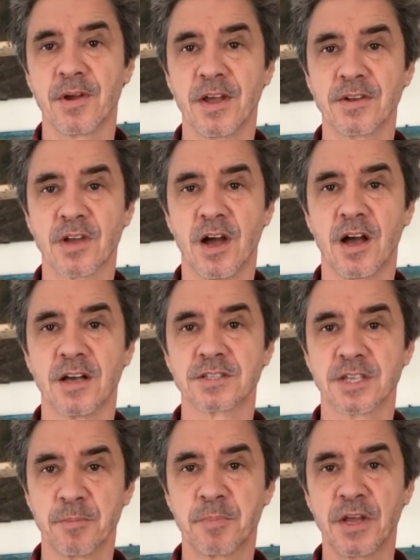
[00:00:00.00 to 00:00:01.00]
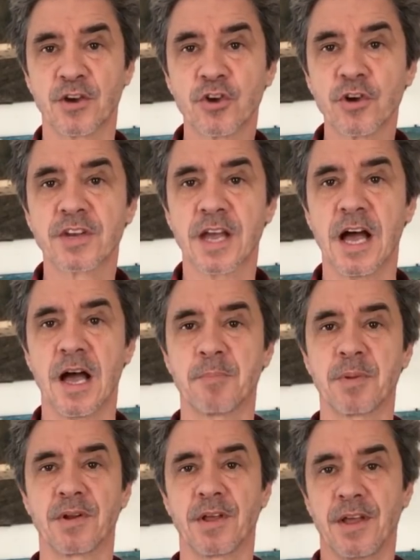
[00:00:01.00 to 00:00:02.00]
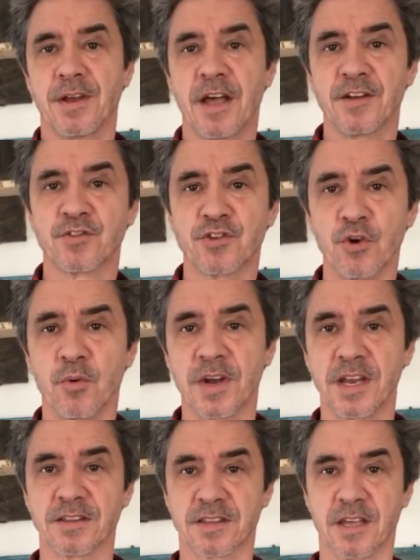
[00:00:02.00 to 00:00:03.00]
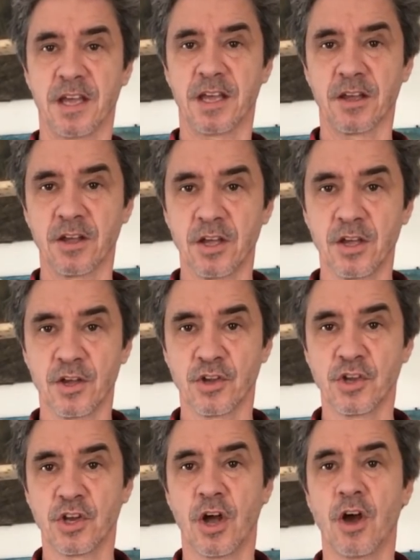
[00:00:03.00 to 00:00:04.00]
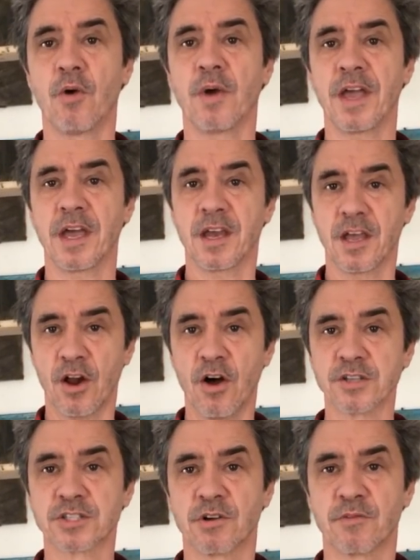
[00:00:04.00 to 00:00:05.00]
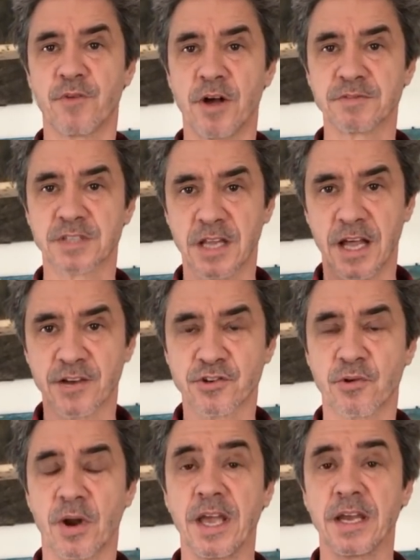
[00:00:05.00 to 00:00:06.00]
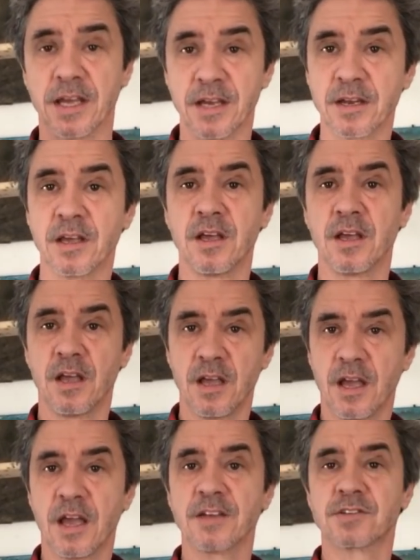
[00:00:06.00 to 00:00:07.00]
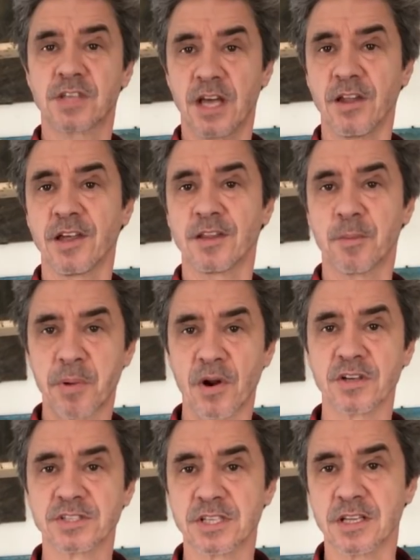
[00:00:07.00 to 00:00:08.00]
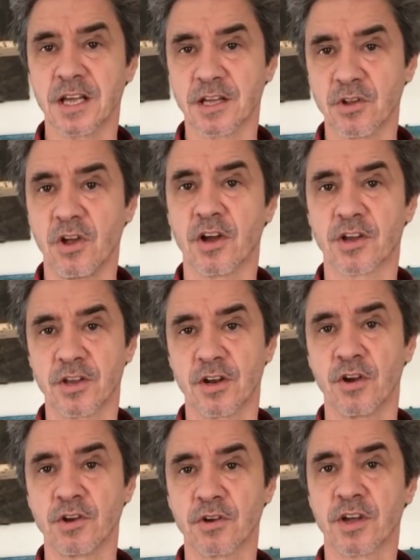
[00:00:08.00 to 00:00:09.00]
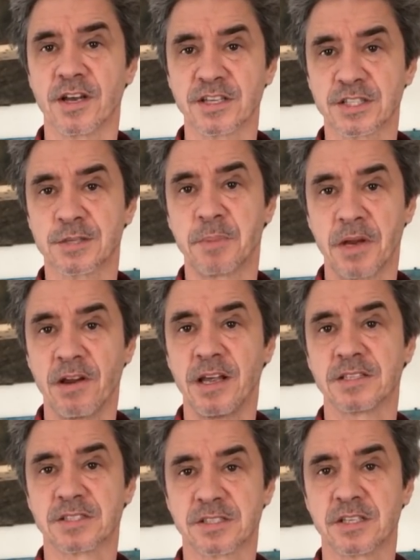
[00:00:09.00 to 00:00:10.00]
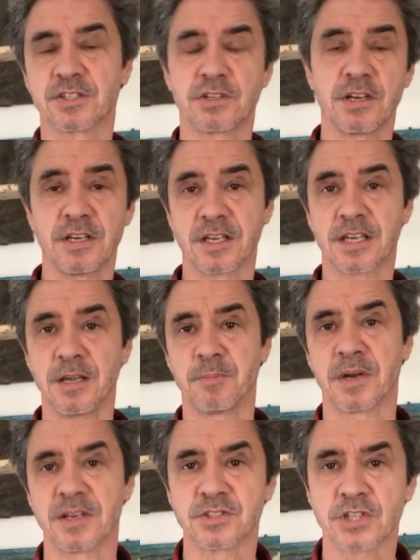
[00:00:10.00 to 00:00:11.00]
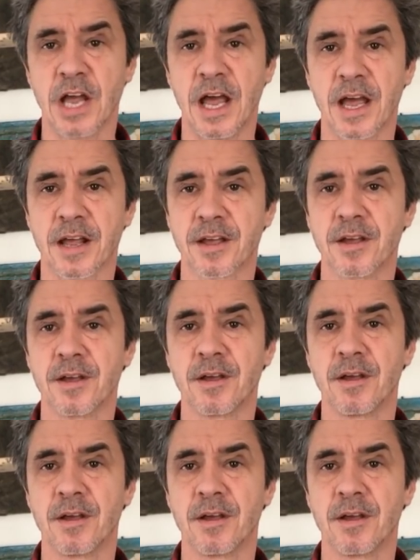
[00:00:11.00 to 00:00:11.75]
It does. And be a good cop and not do anything, you know. And it also involves a lot of training and telling the person, like, look, you know, you're going to experience this. You need to keep it in check.